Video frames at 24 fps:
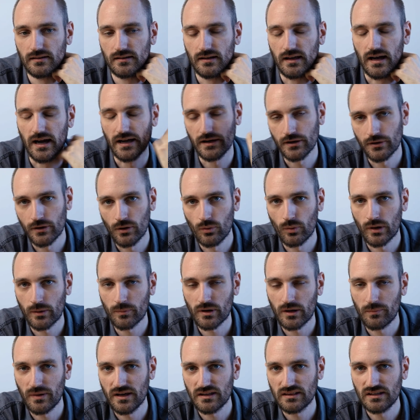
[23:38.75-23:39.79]
I don't know when I'm going
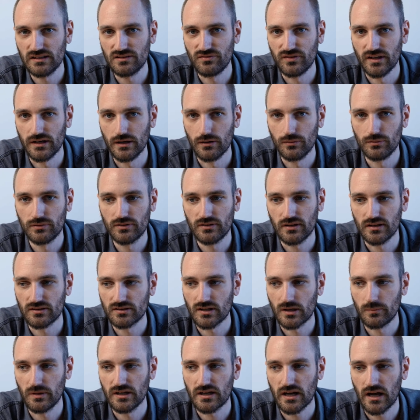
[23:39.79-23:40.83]
to make these videos. It's
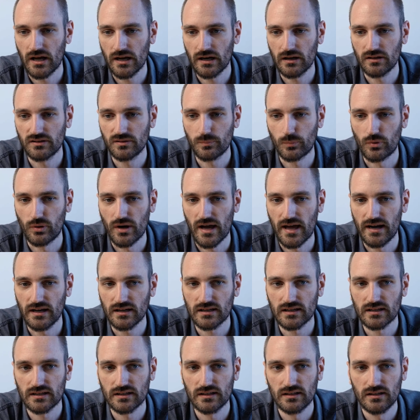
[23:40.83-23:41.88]
going to be kind of
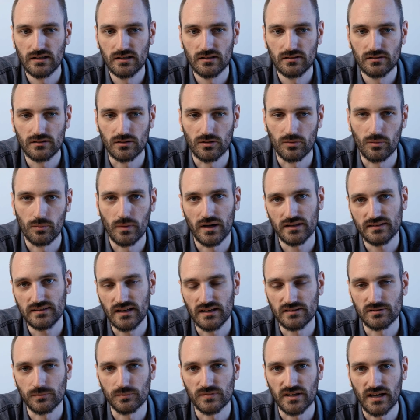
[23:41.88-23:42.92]
sporadic, so it might
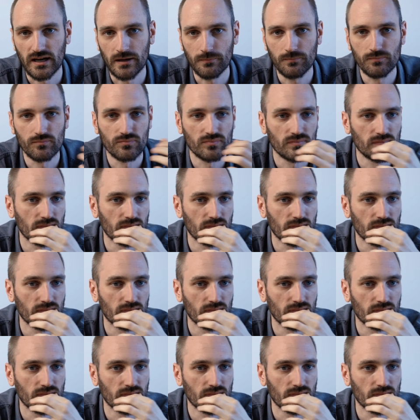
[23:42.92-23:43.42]
take some time.